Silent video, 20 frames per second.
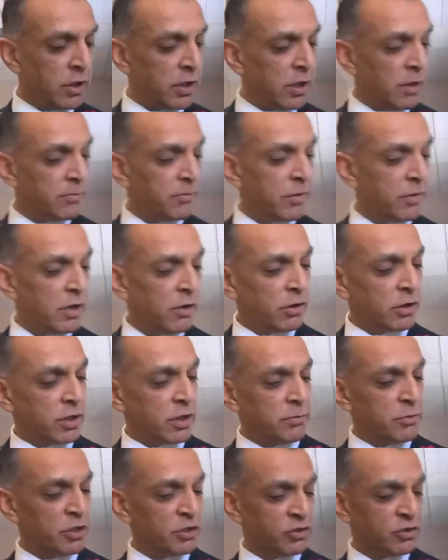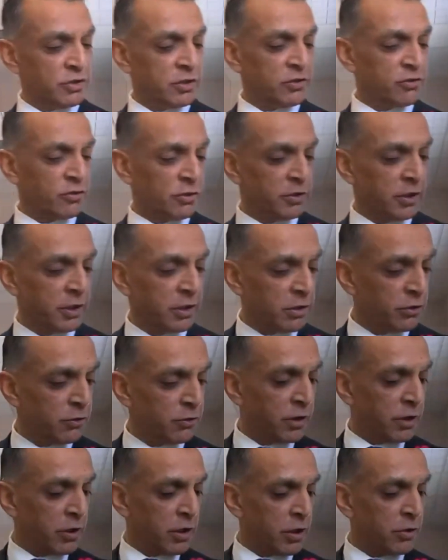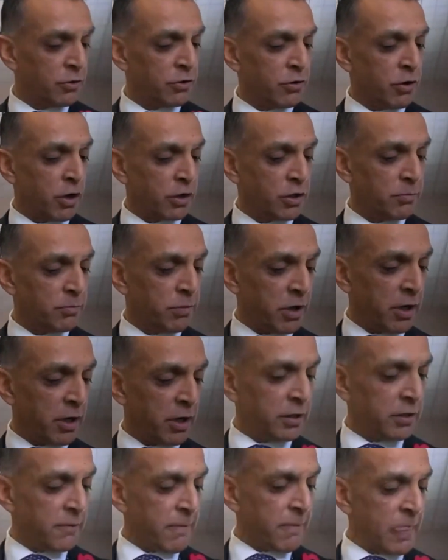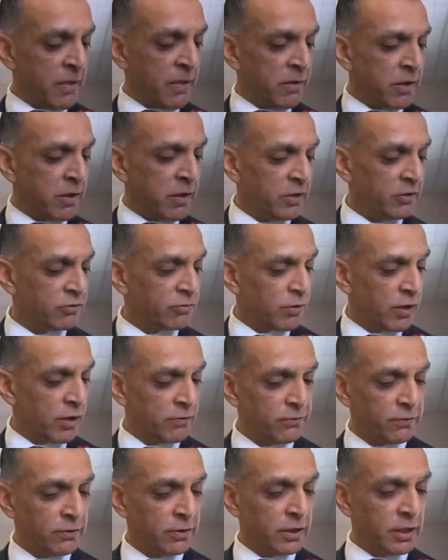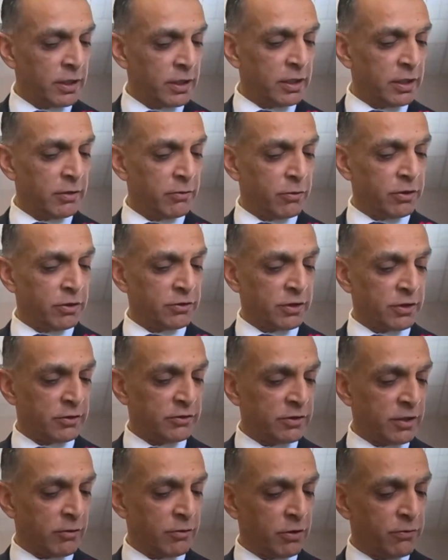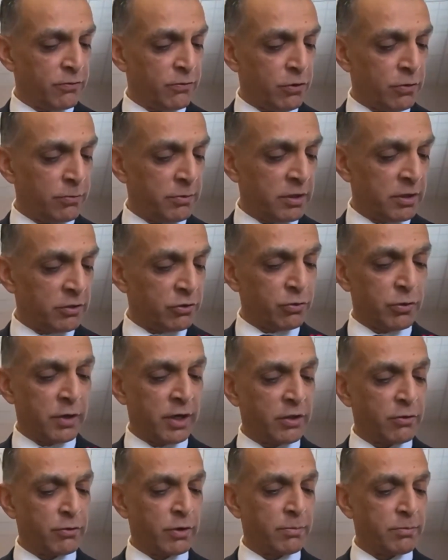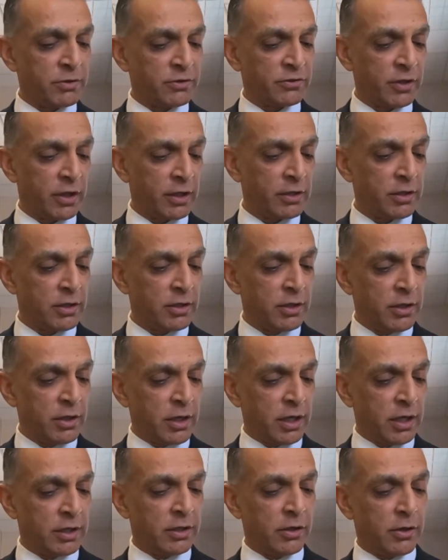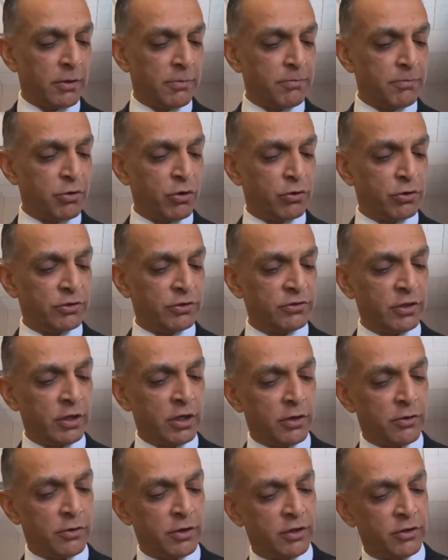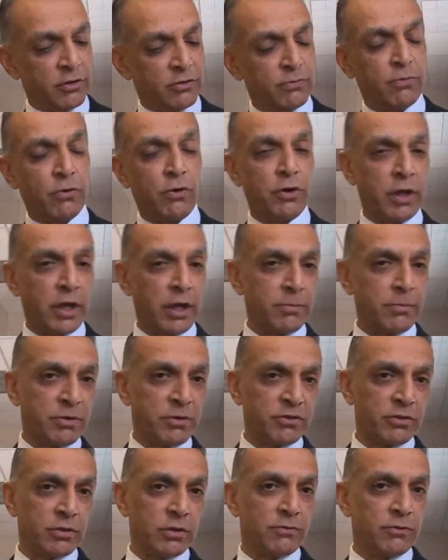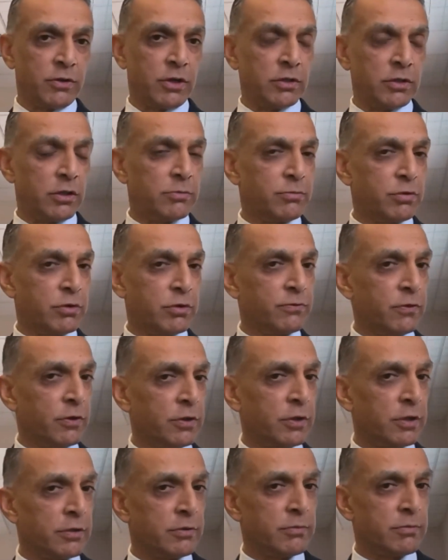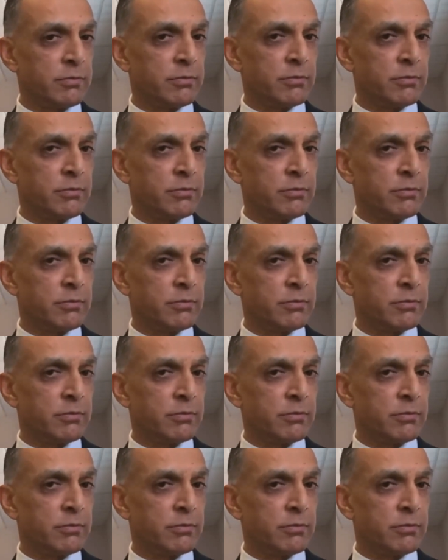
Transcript: um, our commercial industry, including owner occupied, is roughly was it 74 million, 23 percent, and then our pure CRE is 48 percent of our loan portfolio.